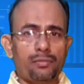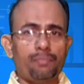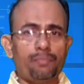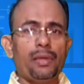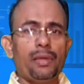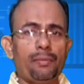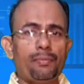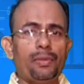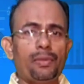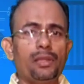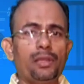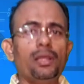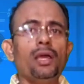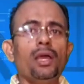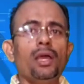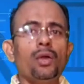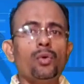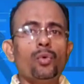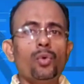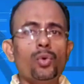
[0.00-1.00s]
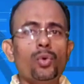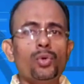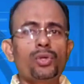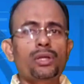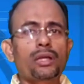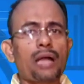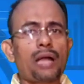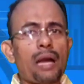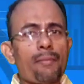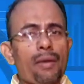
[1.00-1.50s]
people,
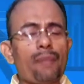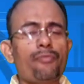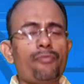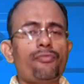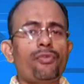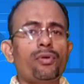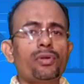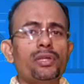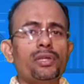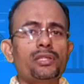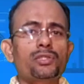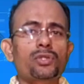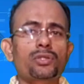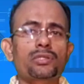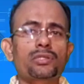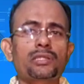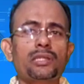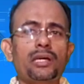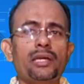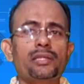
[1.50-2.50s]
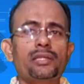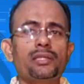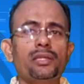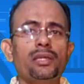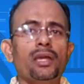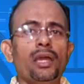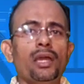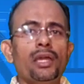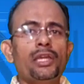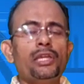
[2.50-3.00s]
would come up for his
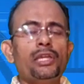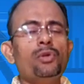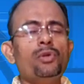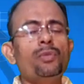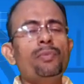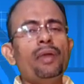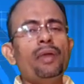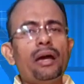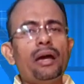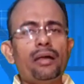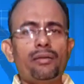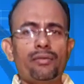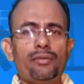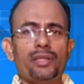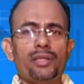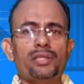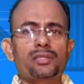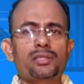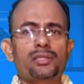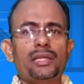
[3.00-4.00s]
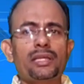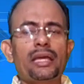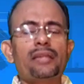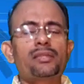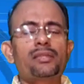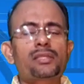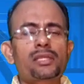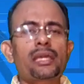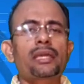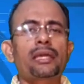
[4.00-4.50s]
society, he would be arrested
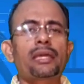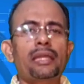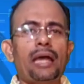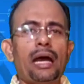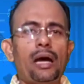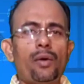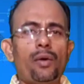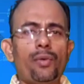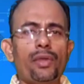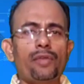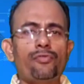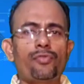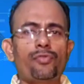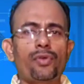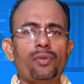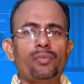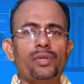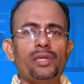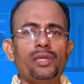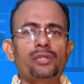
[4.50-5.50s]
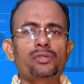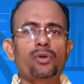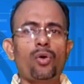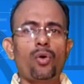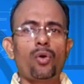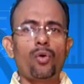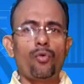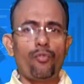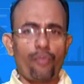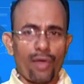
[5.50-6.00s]
and taken away from his
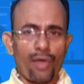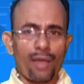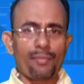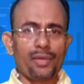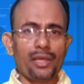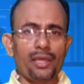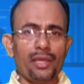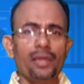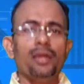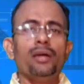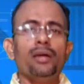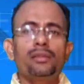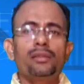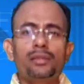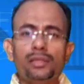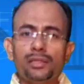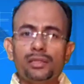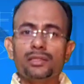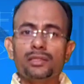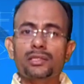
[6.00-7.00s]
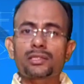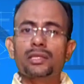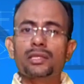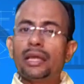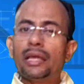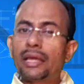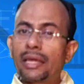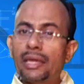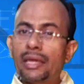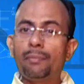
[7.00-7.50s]
family, thus
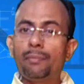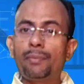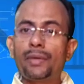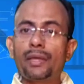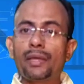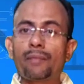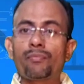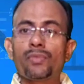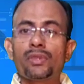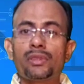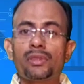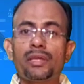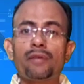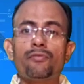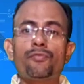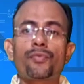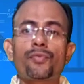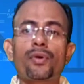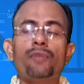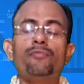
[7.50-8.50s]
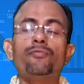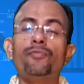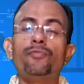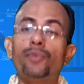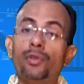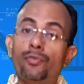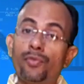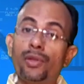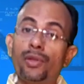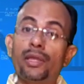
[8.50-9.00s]
keeping them from
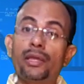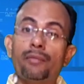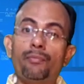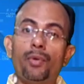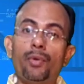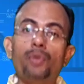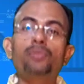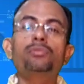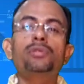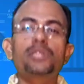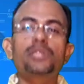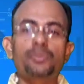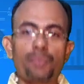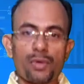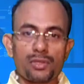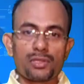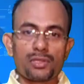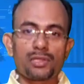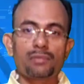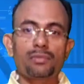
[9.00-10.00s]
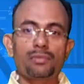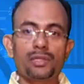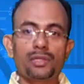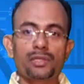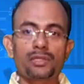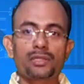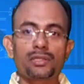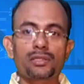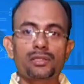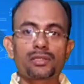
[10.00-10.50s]
fulfilling both
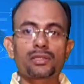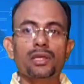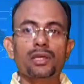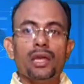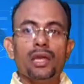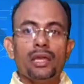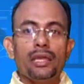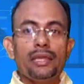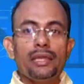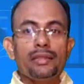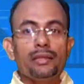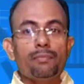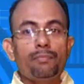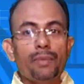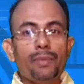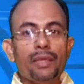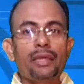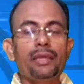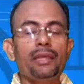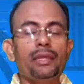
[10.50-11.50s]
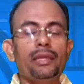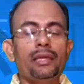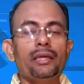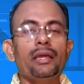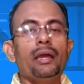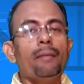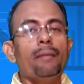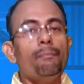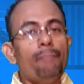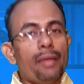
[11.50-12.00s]
responsibilities. In the beginning,
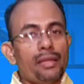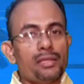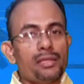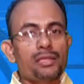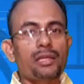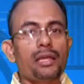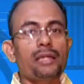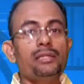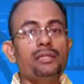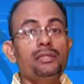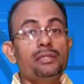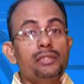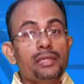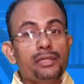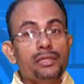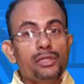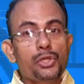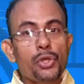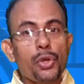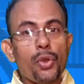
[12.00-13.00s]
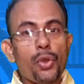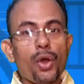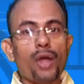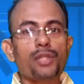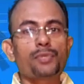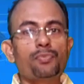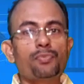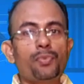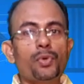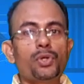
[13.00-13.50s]
Mandela did
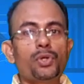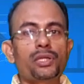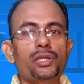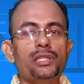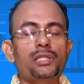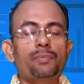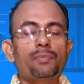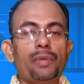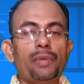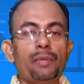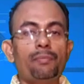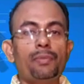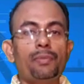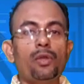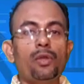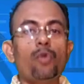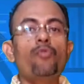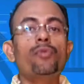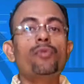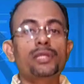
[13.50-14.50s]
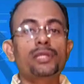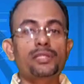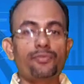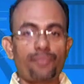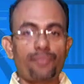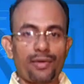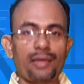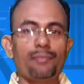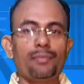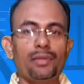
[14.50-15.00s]
not put his people over his
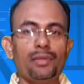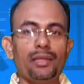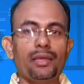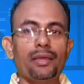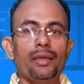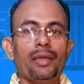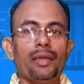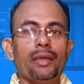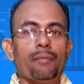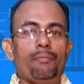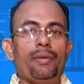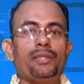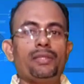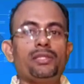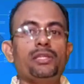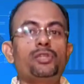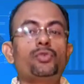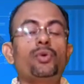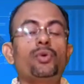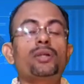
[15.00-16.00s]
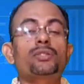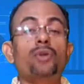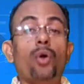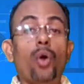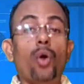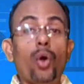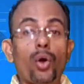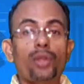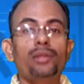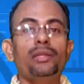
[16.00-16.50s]
family, but it was
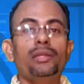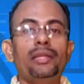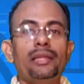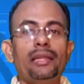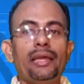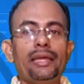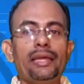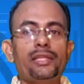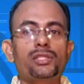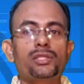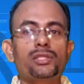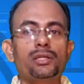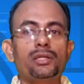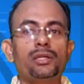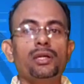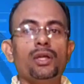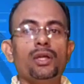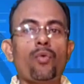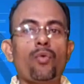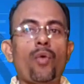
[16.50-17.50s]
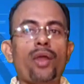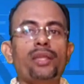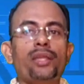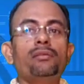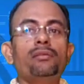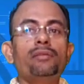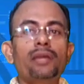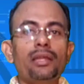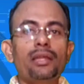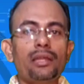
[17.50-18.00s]
only later when he
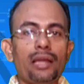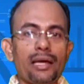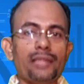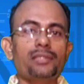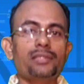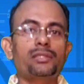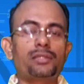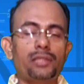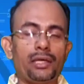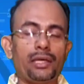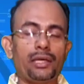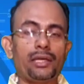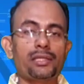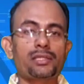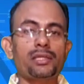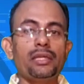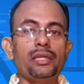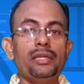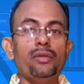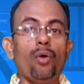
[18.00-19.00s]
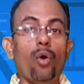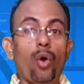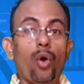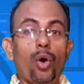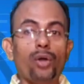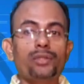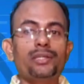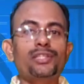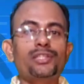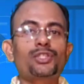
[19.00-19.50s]
realized that in
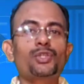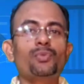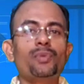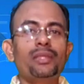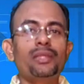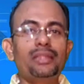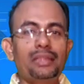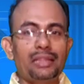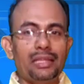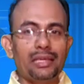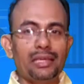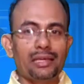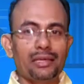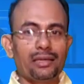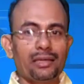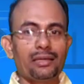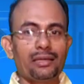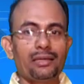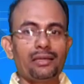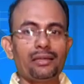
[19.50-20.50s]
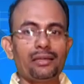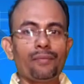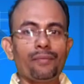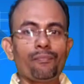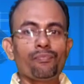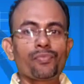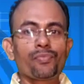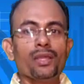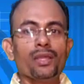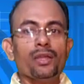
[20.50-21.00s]
order to be there
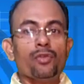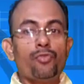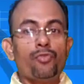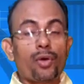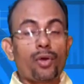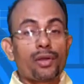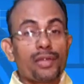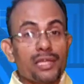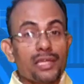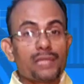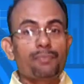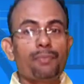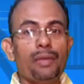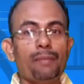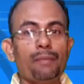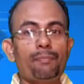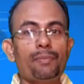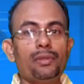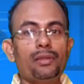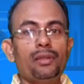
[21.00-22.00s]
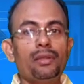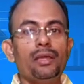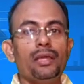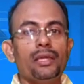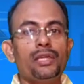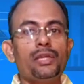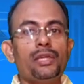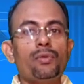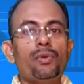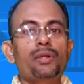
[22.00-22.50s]
for his people,
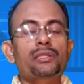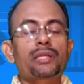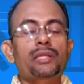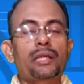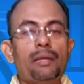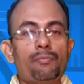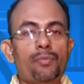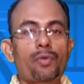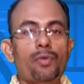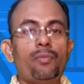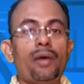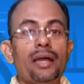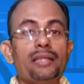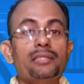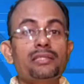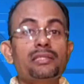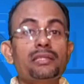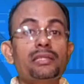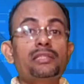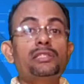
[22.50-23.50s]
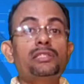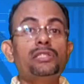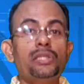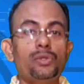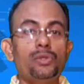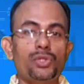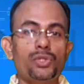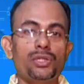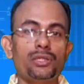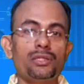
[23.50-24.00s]
he was compromising his
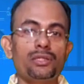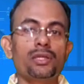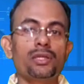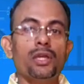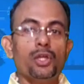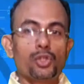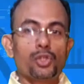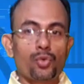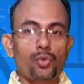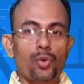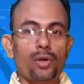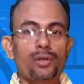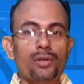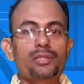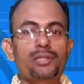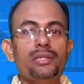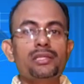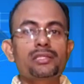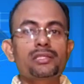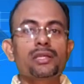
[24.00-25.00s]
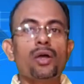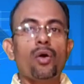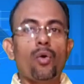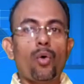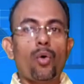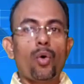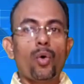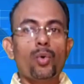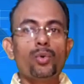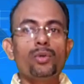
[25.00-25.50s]
duties towards his
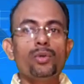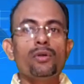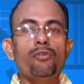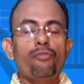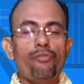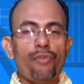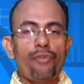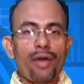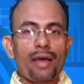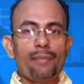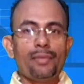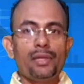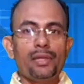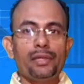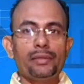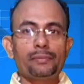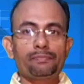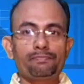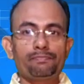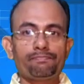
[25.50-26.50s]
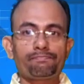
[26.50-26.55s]
own family.